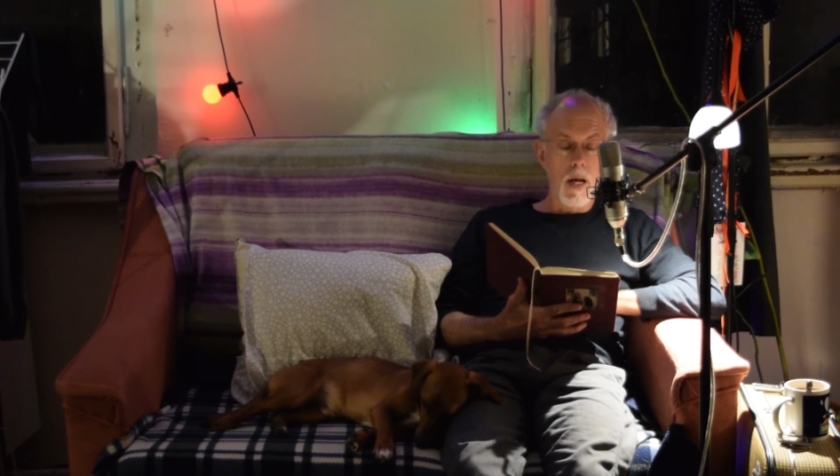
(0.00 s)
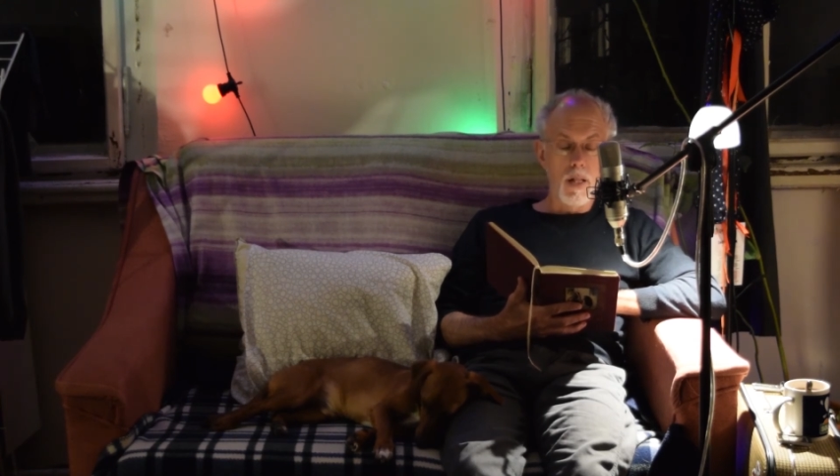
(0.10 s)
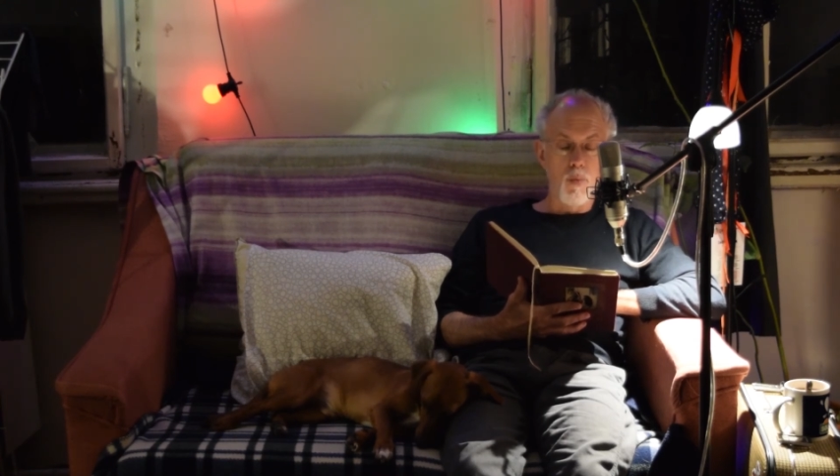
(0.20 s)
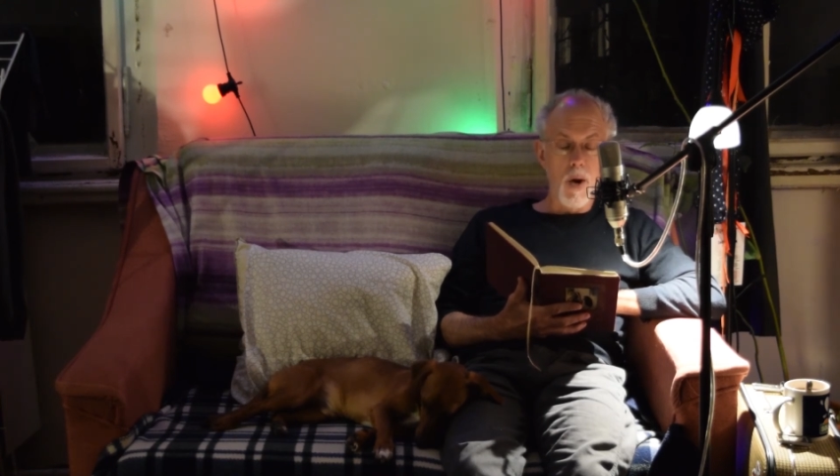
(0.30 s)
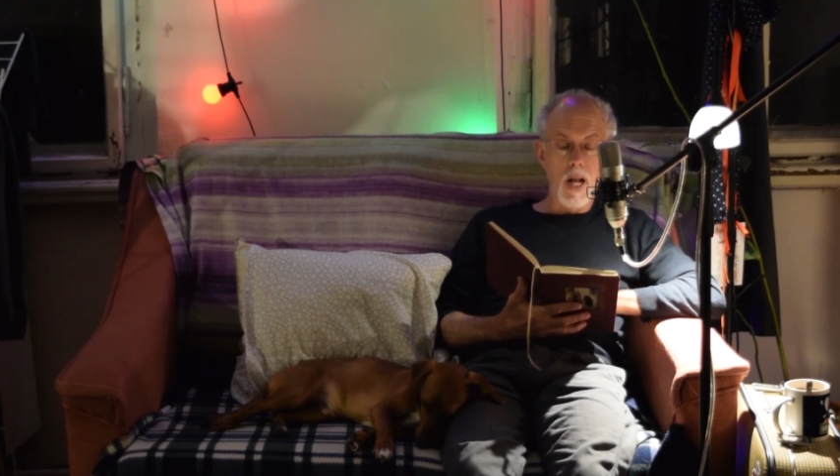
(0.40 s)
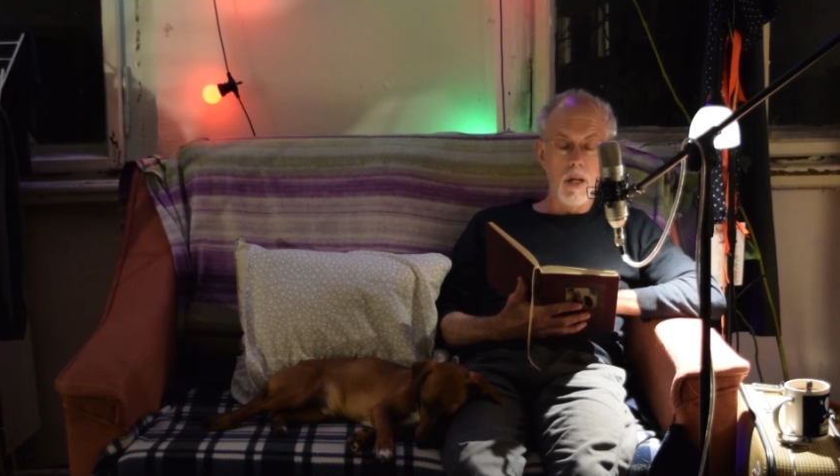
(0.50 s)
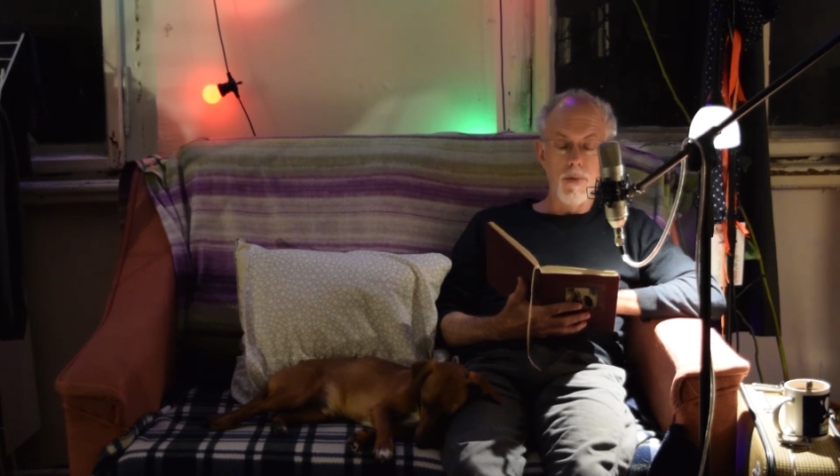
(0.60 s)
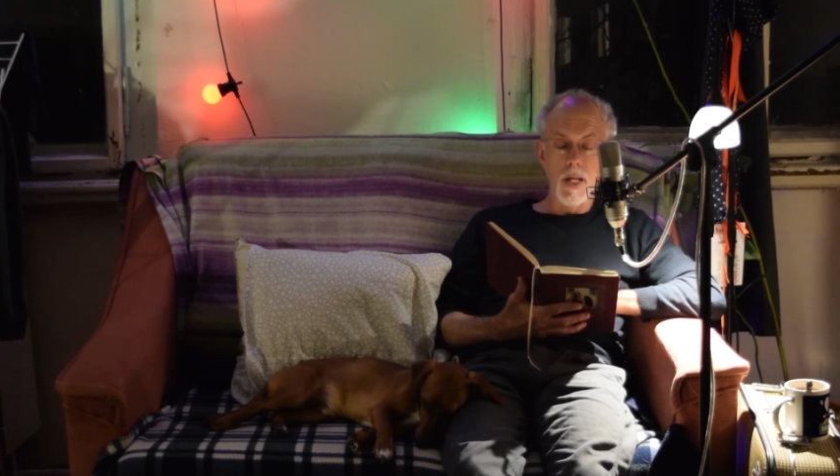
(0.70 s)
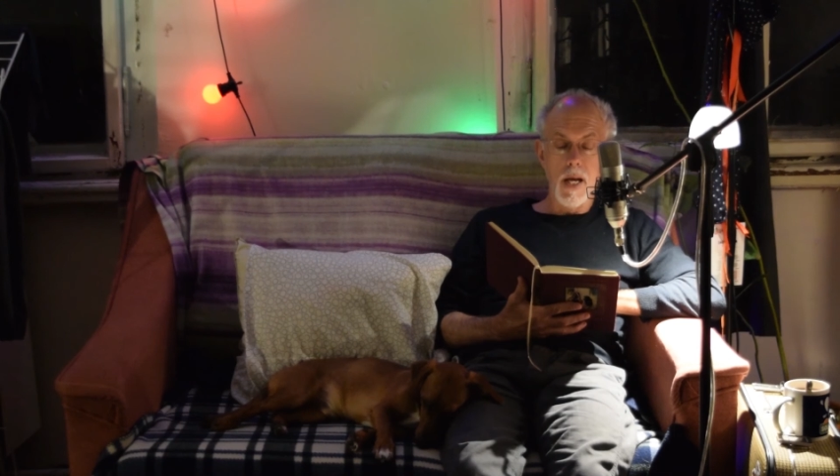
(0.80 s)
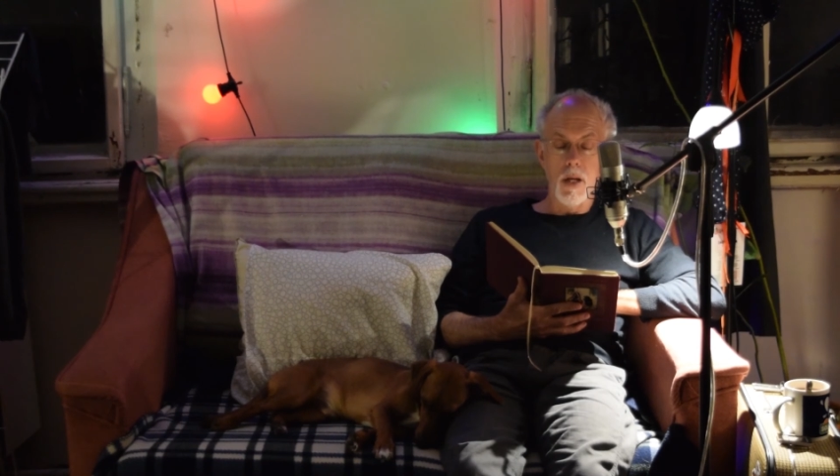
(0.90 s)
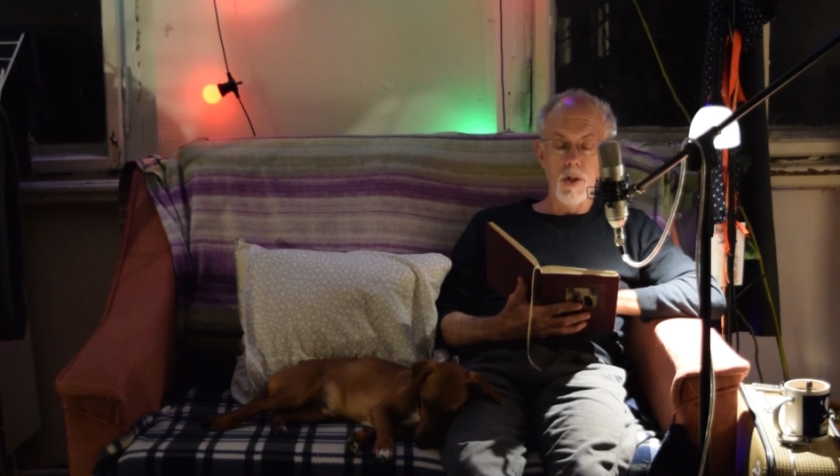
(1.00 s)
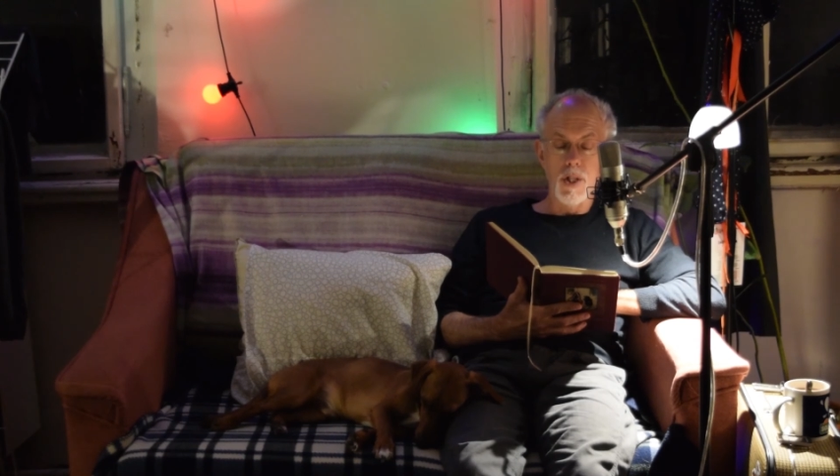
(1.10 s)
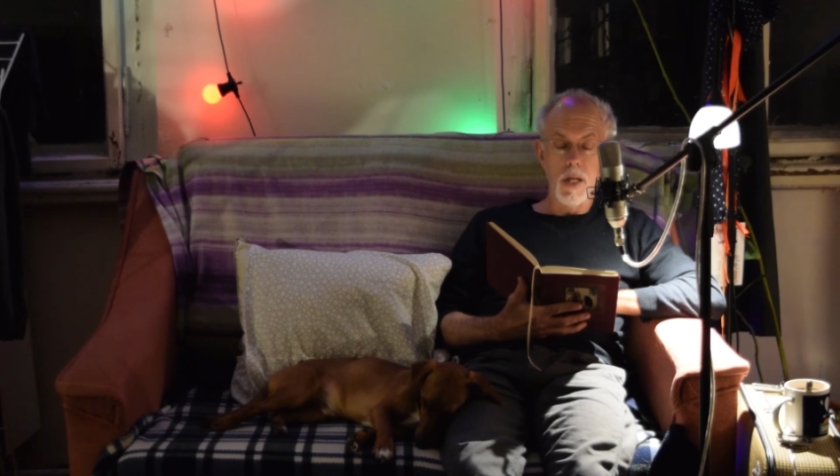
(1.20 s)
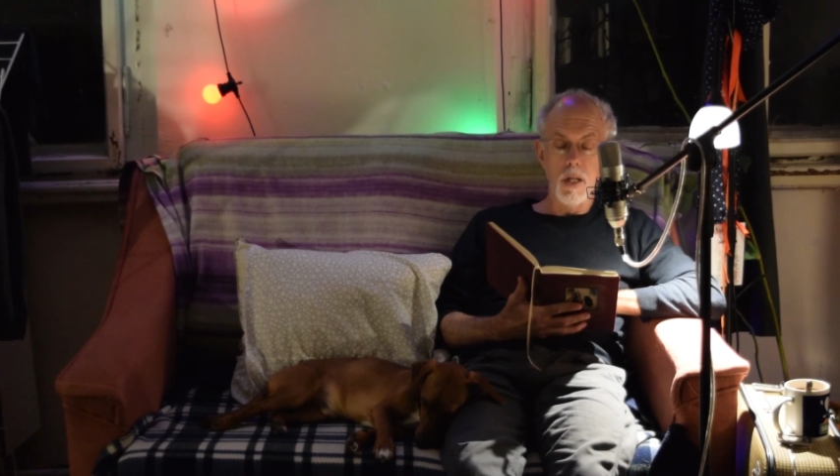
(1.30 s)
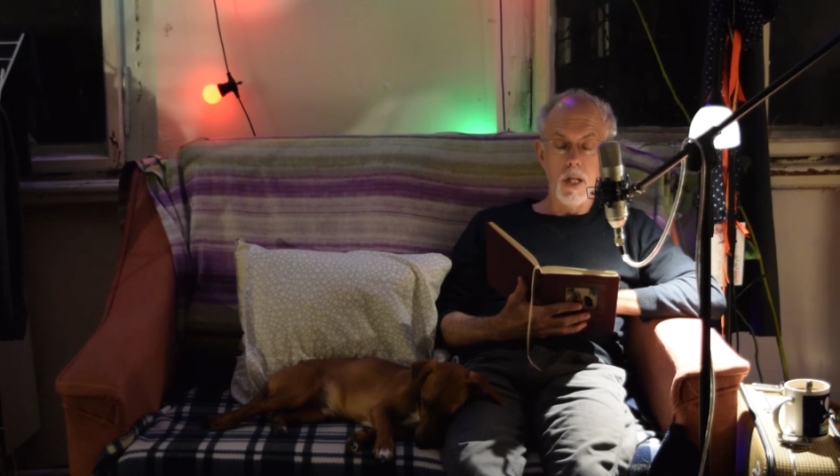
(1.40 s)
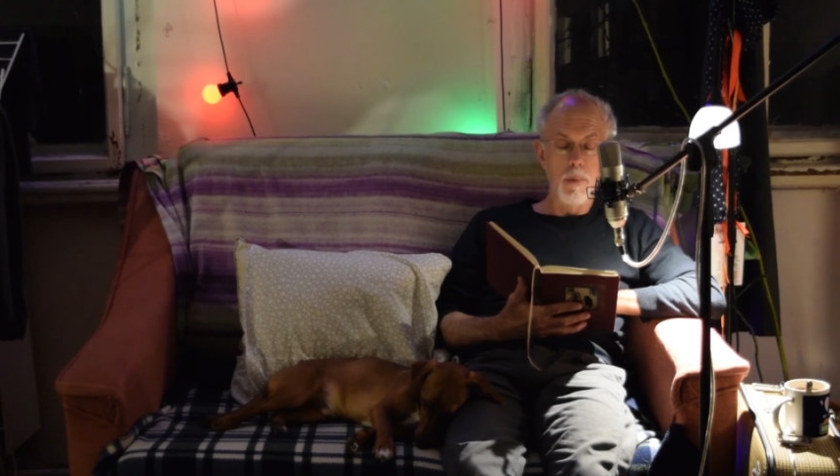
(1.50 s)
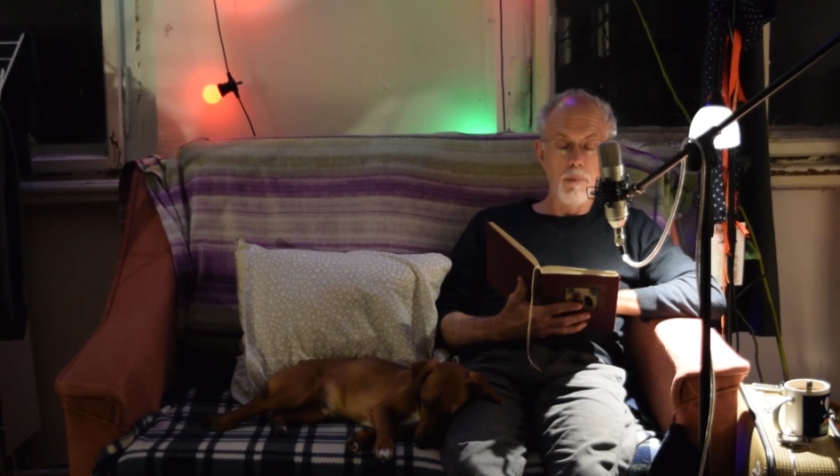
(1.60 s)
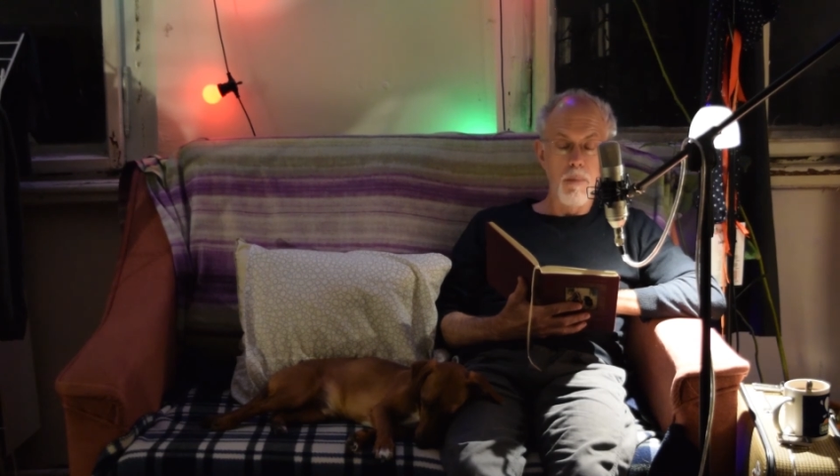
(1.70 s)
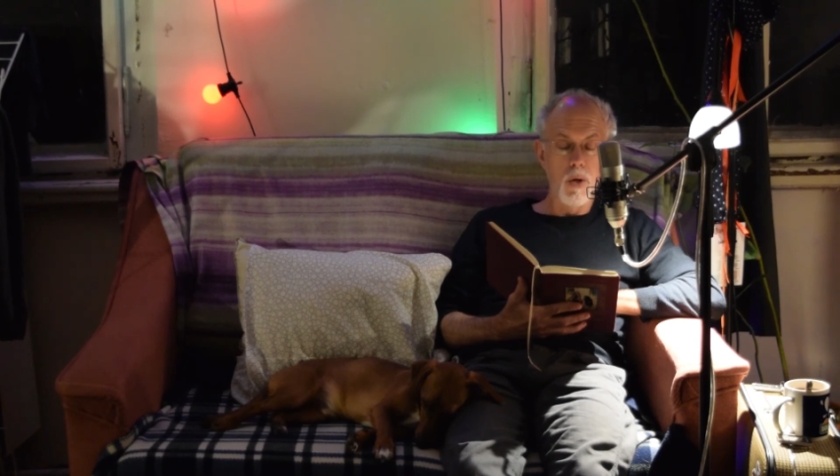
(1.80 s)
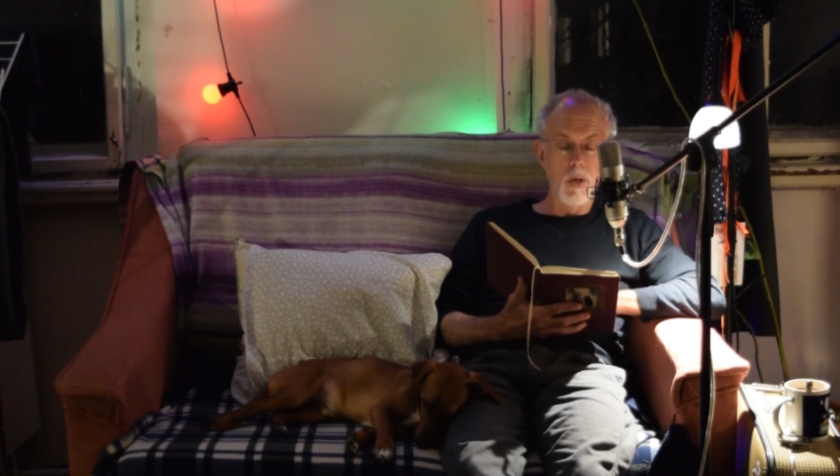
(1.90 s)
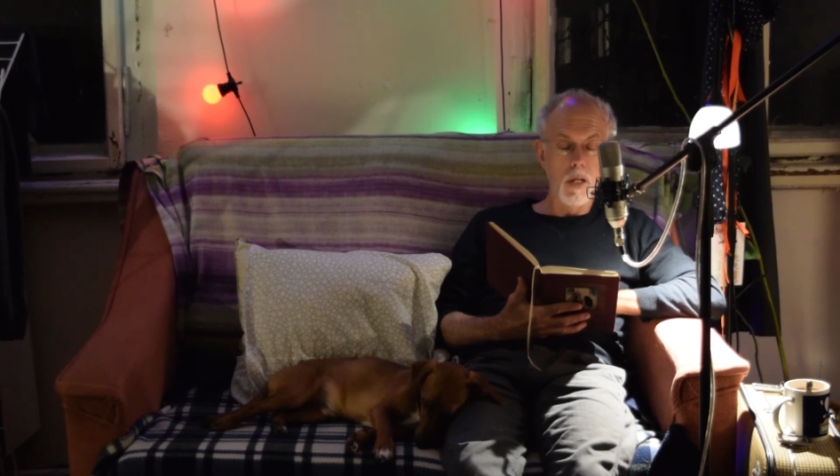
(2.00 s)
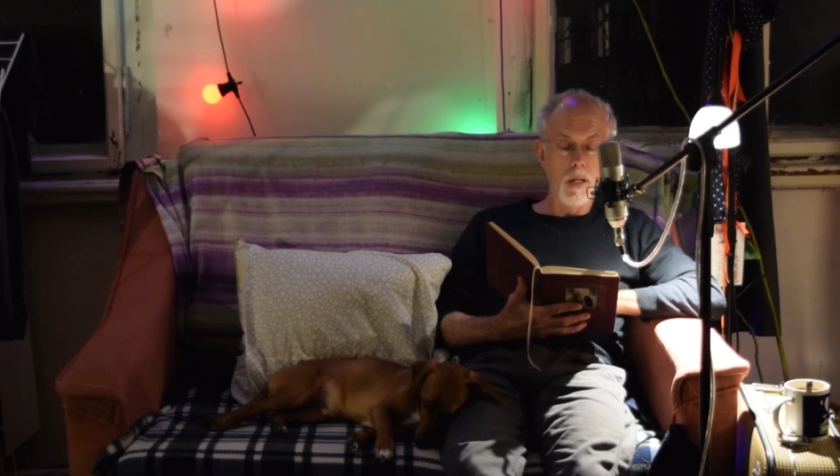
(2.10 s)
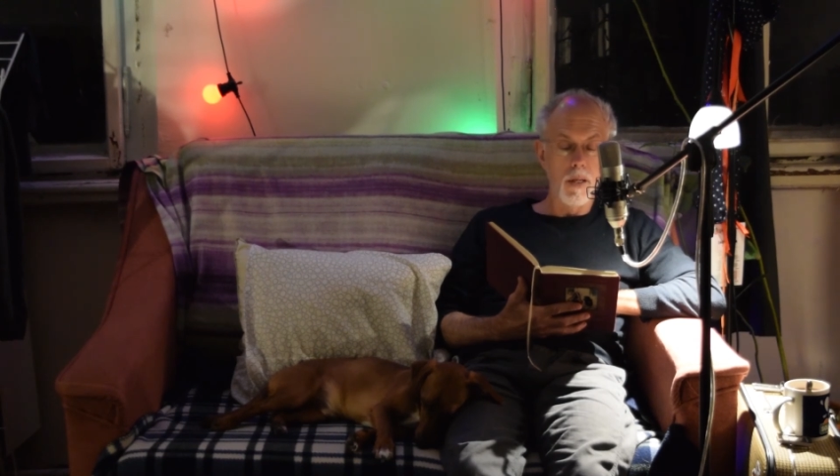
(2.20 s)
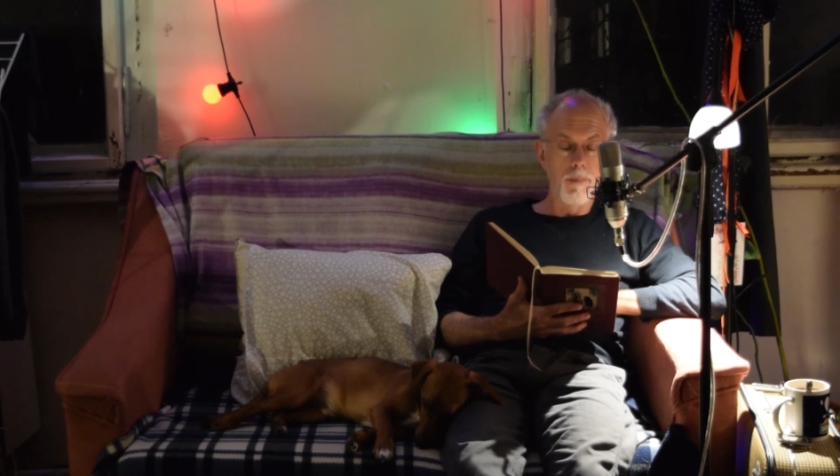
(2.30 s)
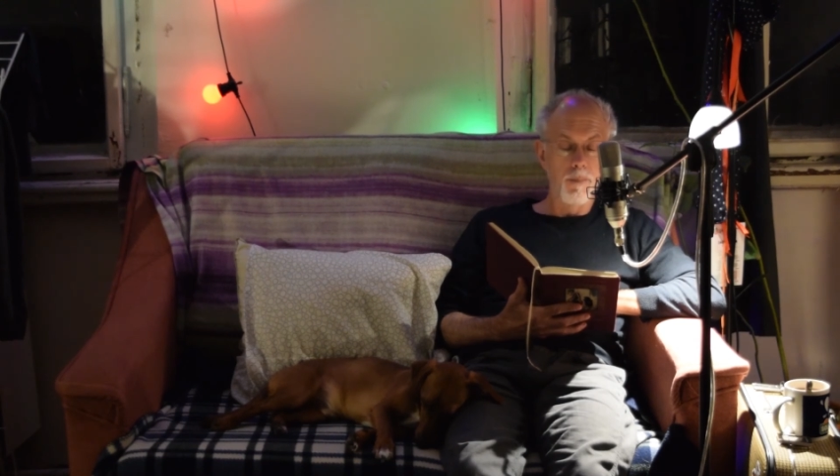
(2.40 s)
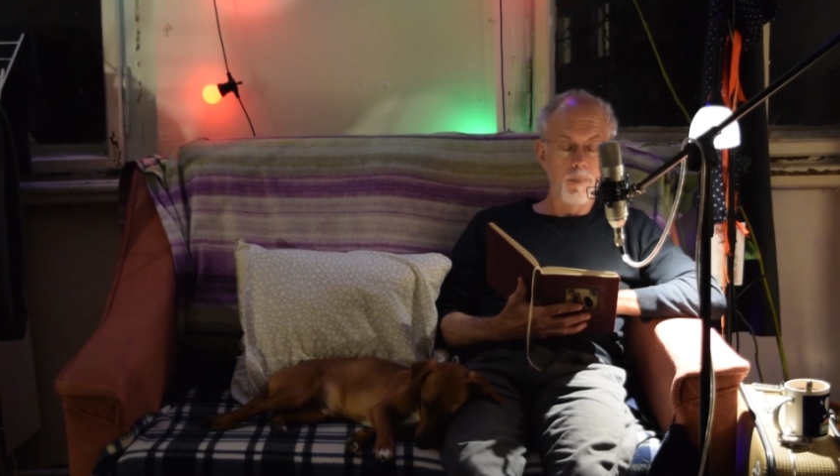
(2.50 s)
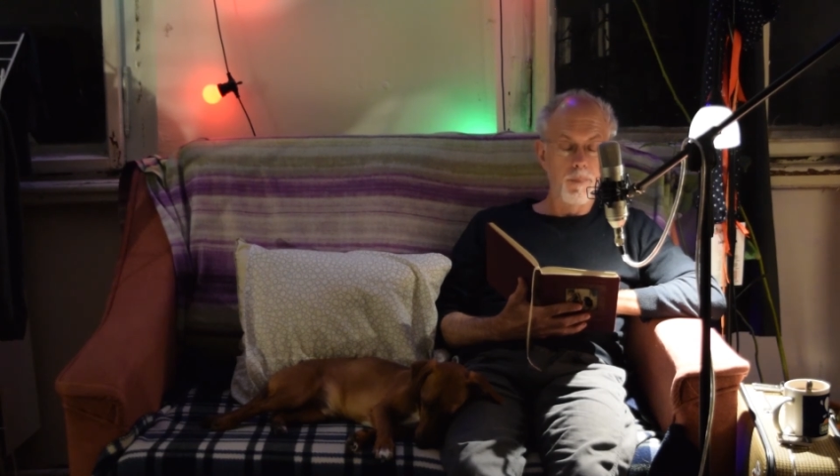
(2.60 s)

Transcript: and the rattle of the anchor chain coming merrily in.